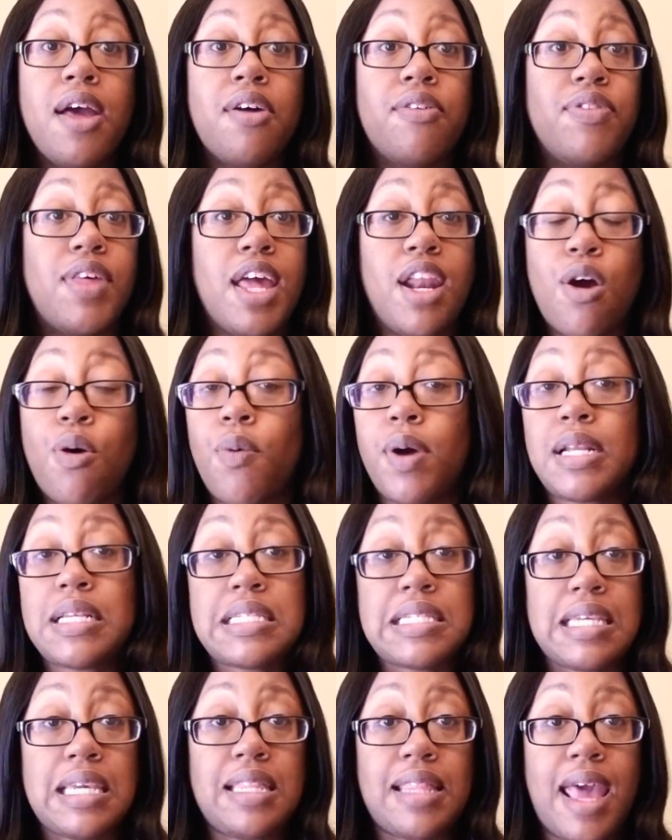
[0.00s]
they don't want to
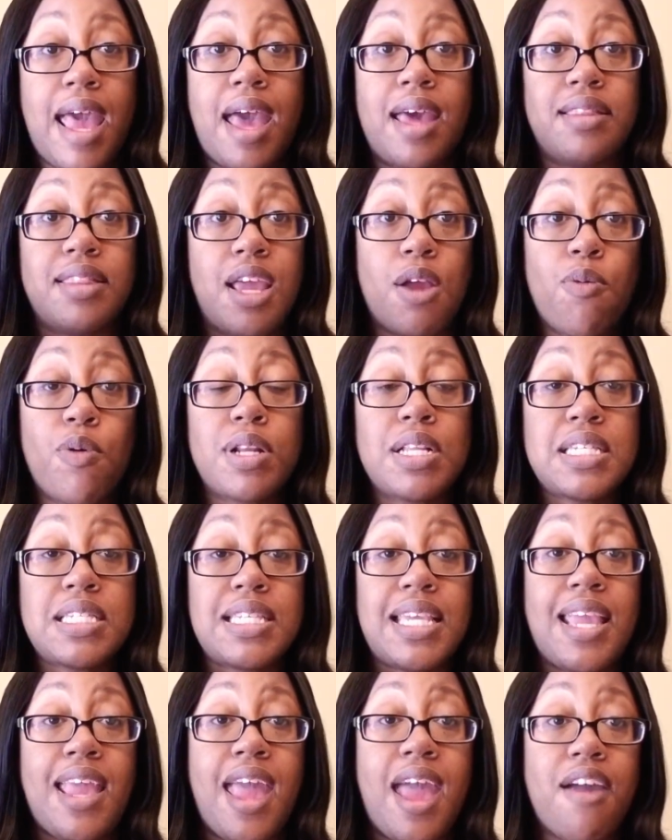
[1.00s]
see that. They want to
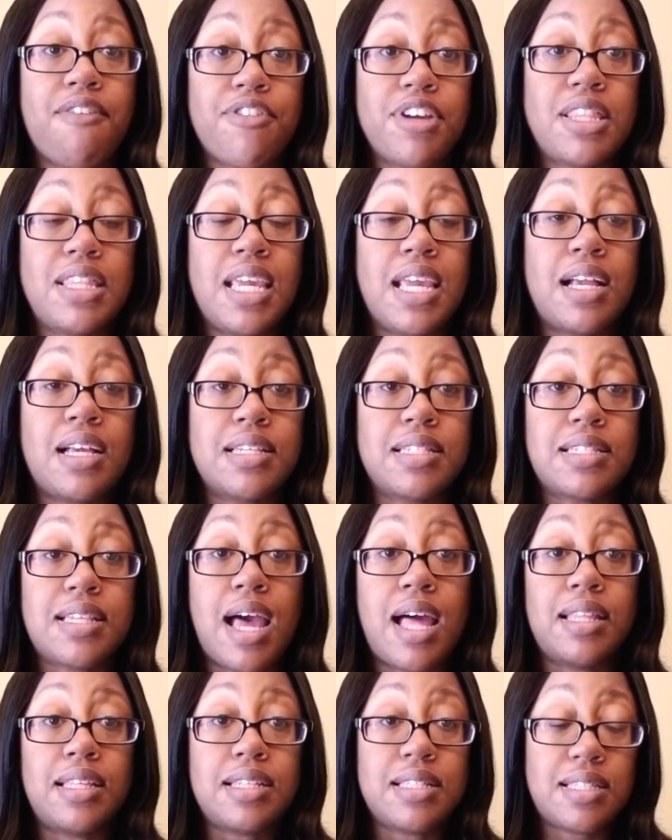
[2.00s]
see everything
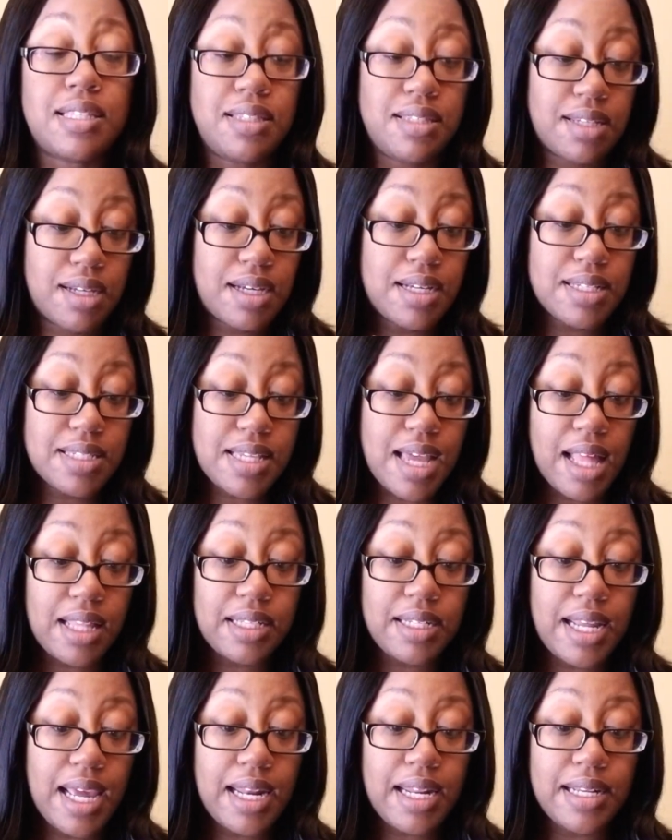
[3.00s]

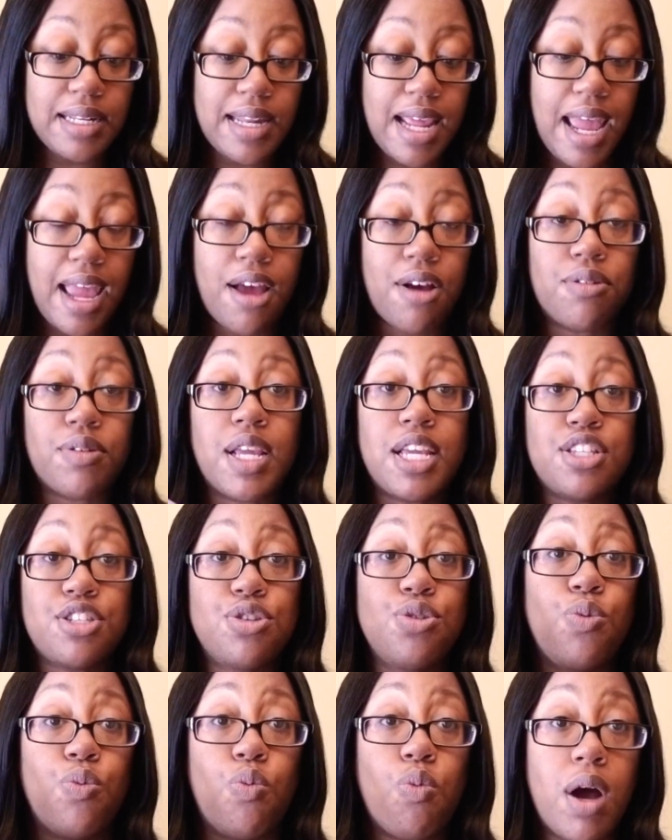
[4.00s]
consolidated down
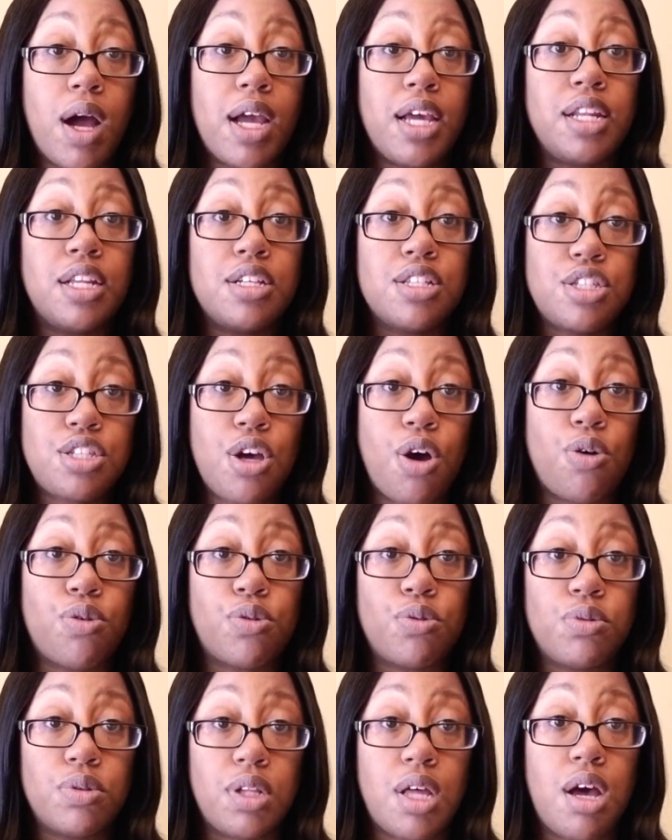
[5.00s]
into one
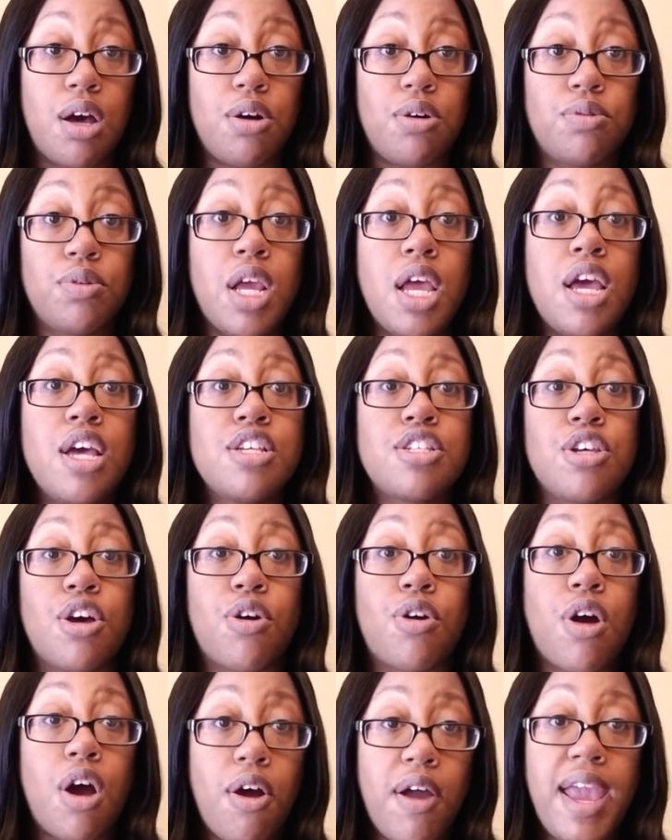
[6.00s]
total loan.
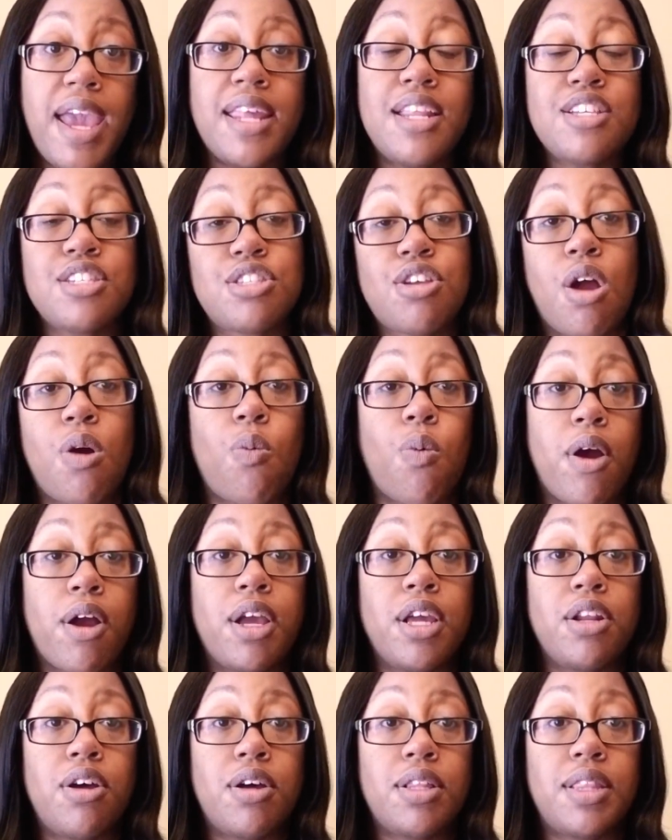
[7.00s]
So go ahead and start
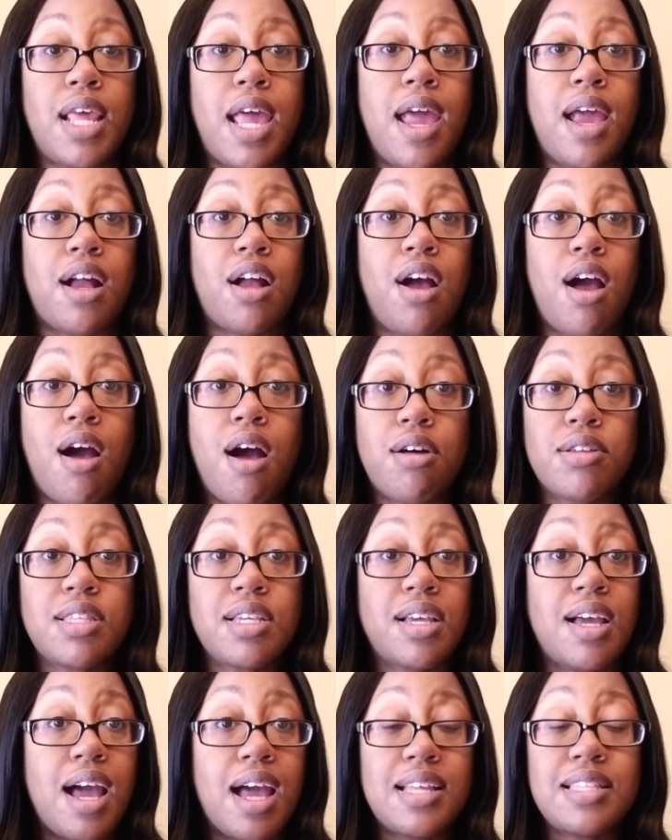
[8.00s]
working on that.
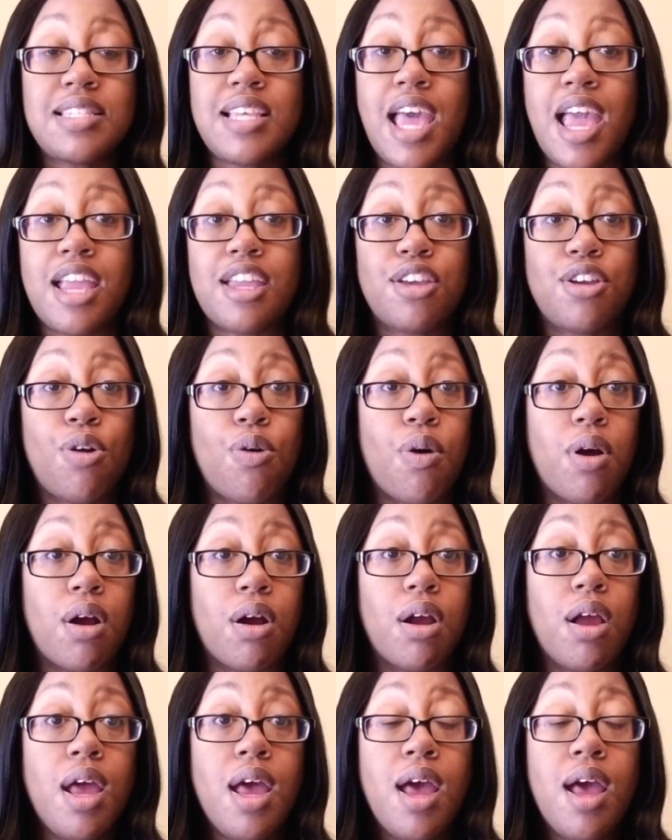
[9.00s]
Contact your